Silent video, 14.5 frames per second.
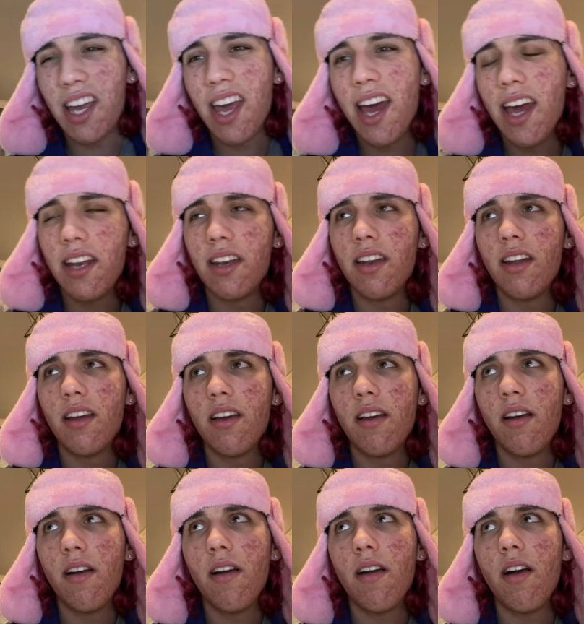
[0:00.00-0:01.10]
can,
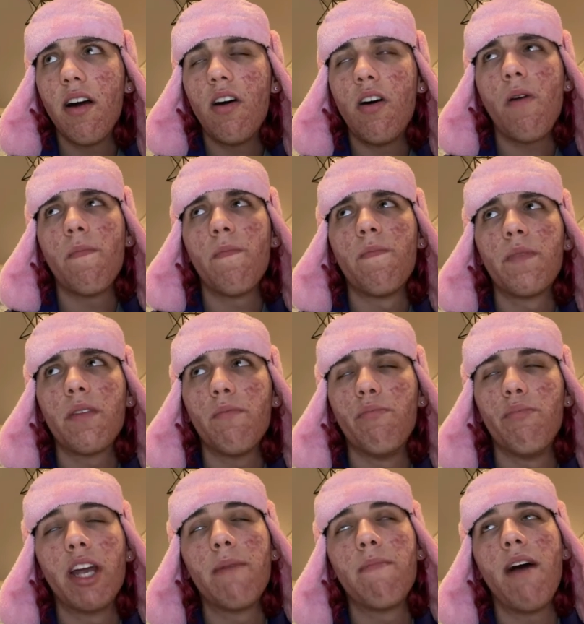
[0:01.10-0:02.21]

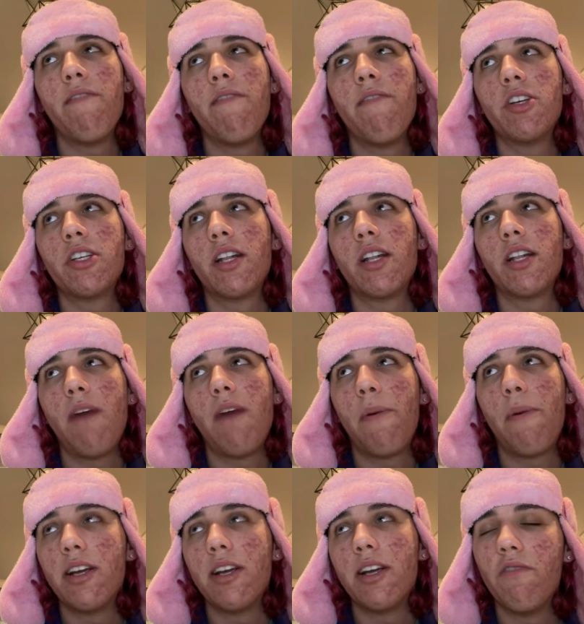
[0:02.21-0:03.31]
bring my vision, my
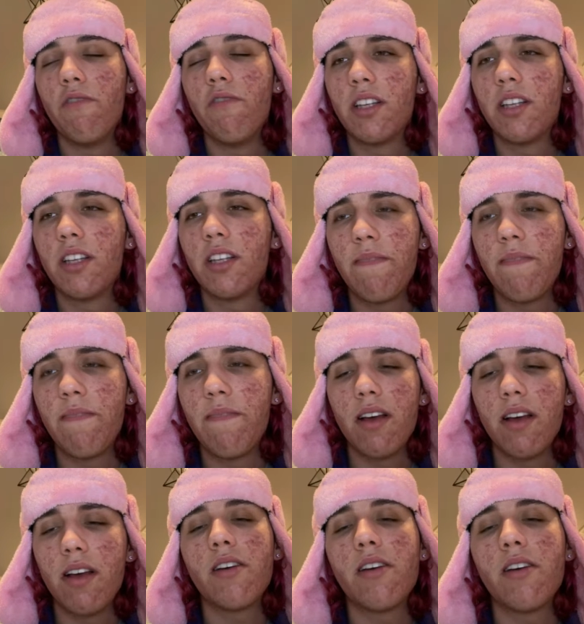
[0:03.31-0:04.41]
personal vision to life by
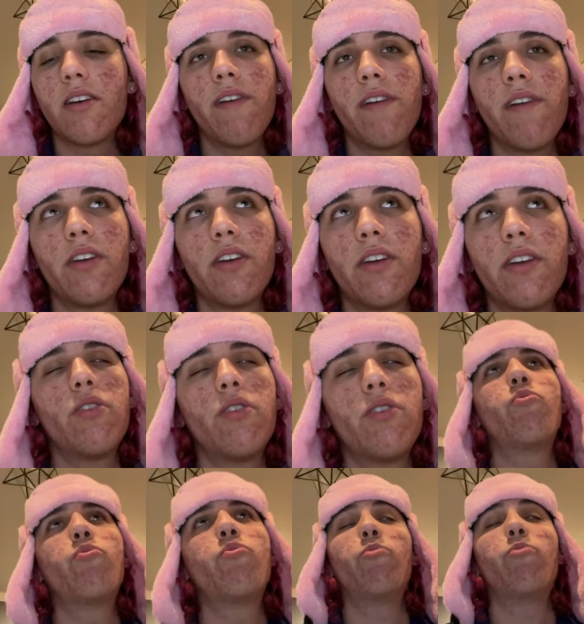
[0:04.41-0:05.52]
myself, you know,
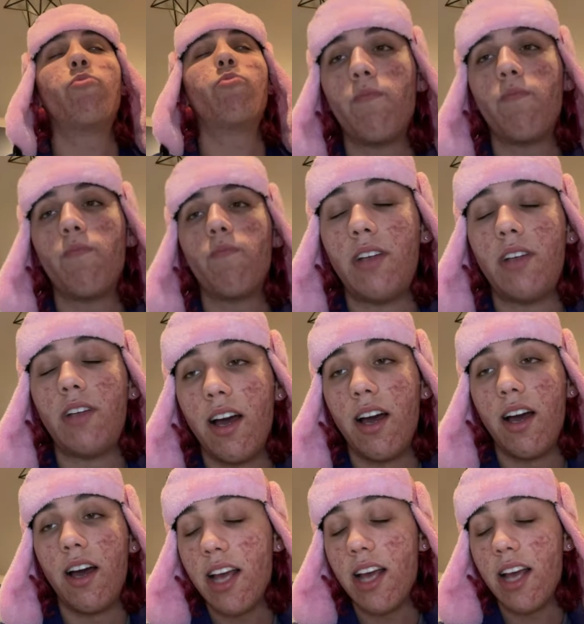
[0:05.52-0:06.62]
with
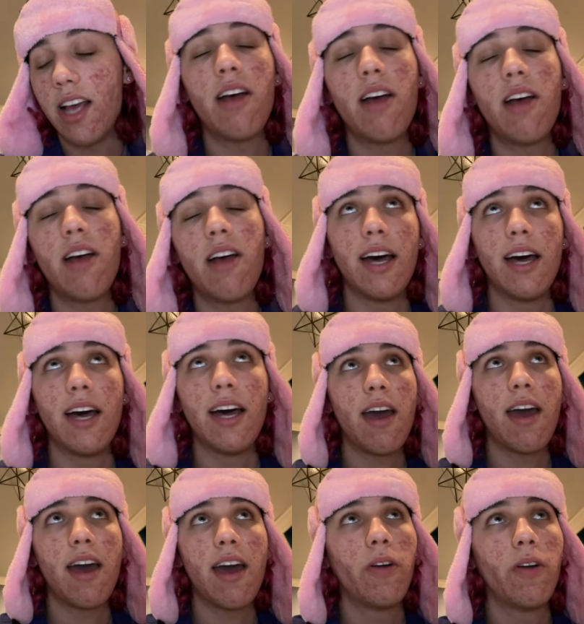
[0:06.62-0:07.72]
Zion Cat. Shout out Zion
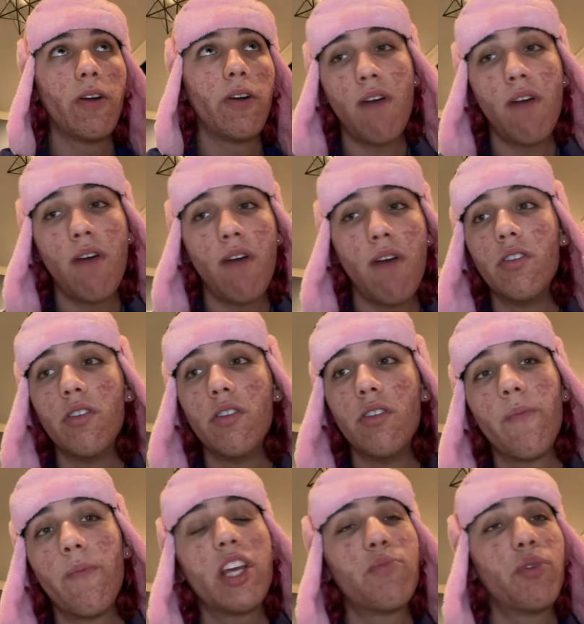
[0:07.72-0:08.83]
Cat, bro. That's my
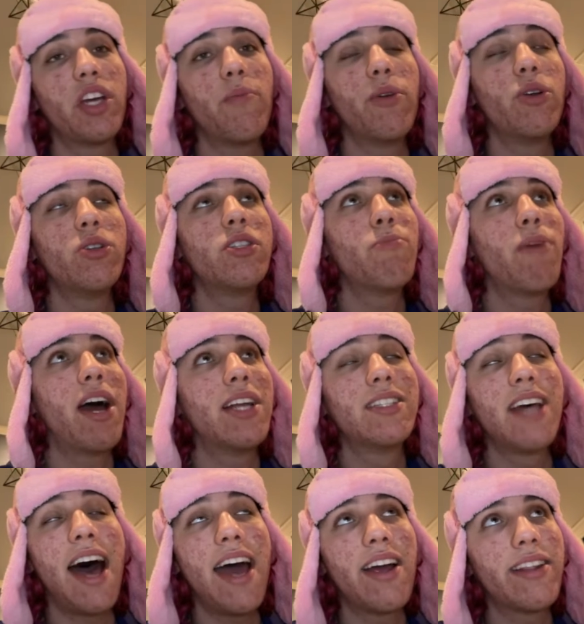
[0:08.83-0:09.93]
producer. He produced my
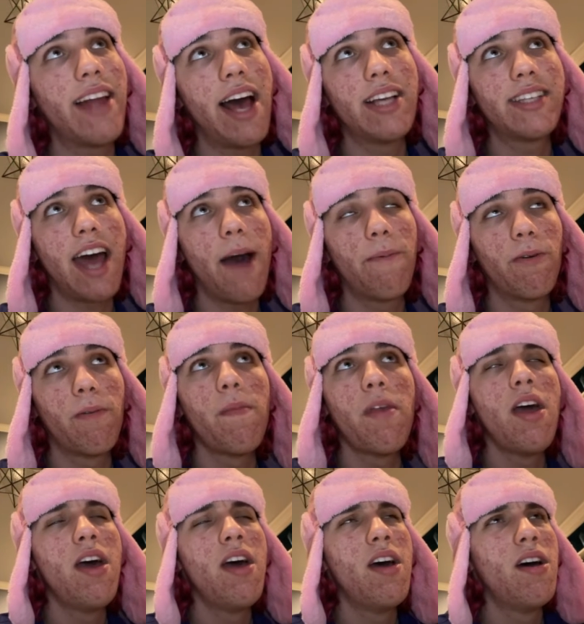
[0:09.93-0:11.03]
entire last album.
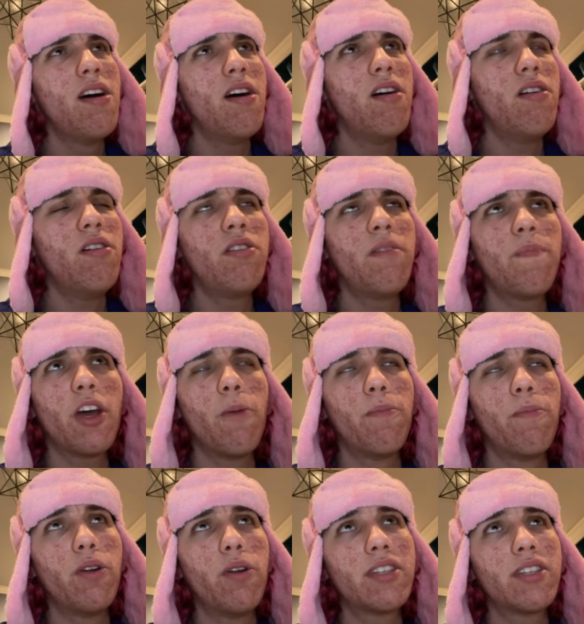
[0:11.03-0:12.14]
He'll
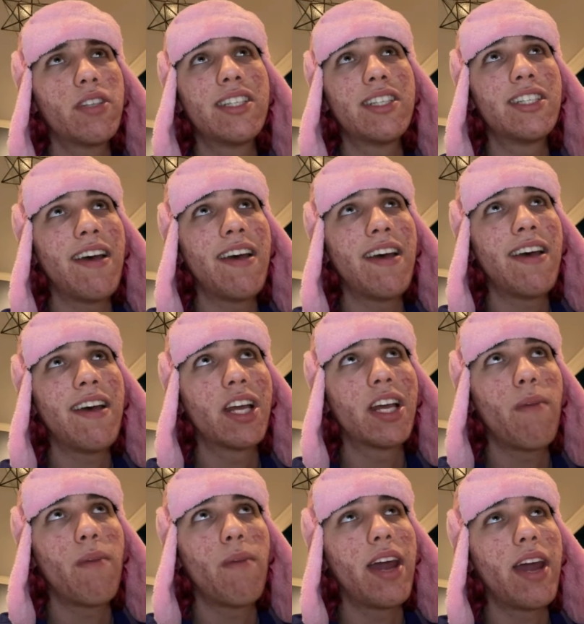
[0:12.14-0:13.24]
produce, like, 70% of
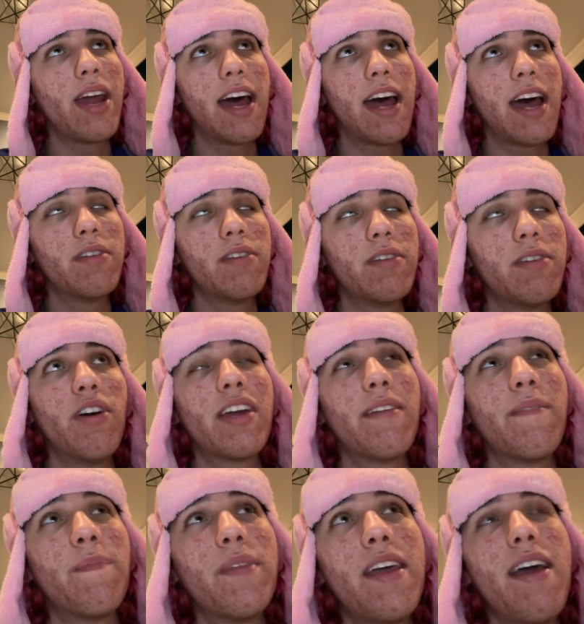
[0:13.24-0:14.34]
my next album. He's fucking